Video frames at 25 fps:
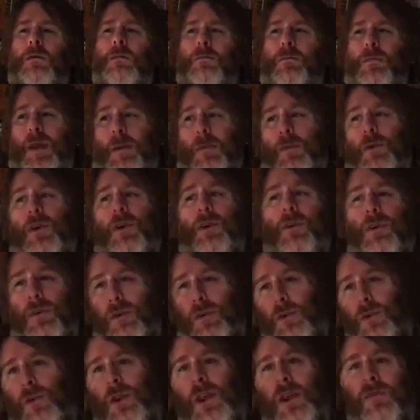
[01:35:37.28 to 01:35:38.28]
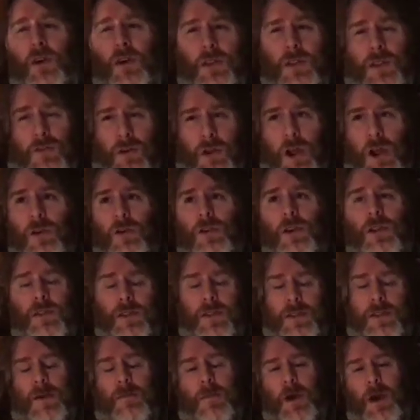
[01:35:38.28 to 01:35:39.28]
people who live on their own and
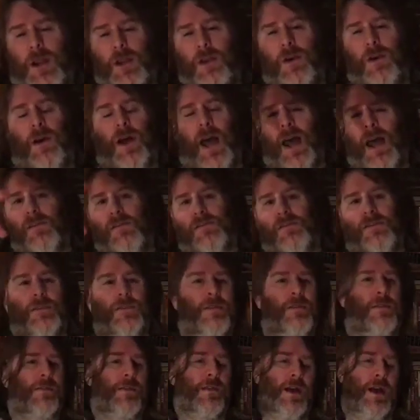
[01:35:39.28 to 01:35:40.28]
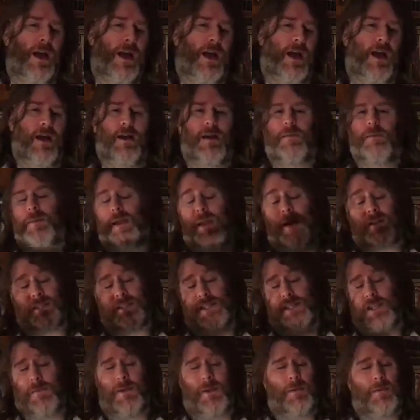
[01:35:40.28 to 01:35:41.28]
they might not have be able to
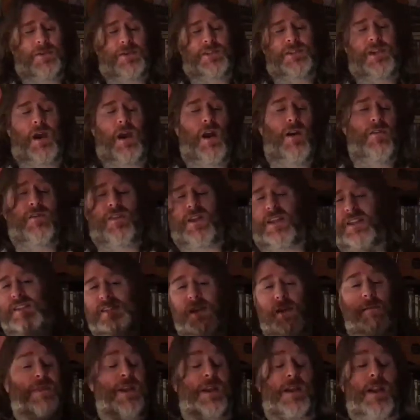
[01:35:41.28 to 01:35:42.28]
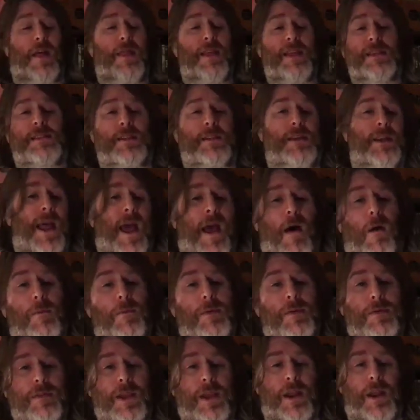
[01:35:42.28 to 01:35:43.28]
see people. So hopefully something like this can help,
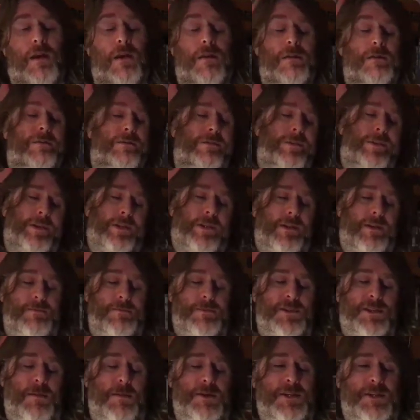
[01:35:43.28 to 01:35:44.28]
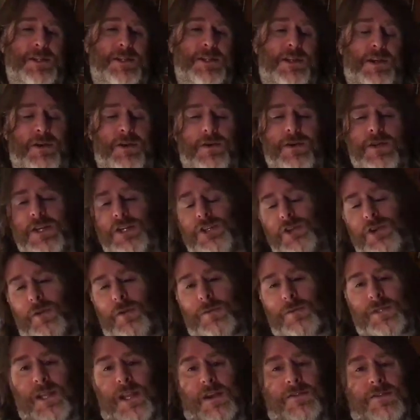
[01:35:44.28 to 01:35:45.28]
you know, give them something to do and enjoy
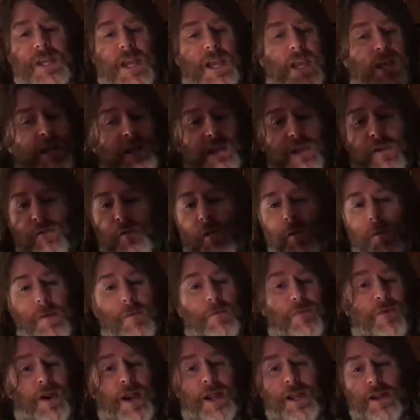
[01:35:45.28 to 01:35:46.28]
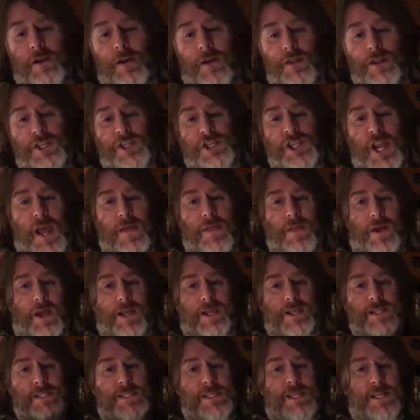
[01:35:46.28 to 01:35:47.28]
themselves. You've all been brilliant on the chat that I
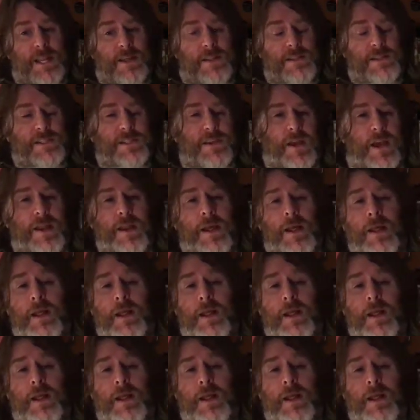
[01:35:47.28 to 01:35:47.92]
can see down the side.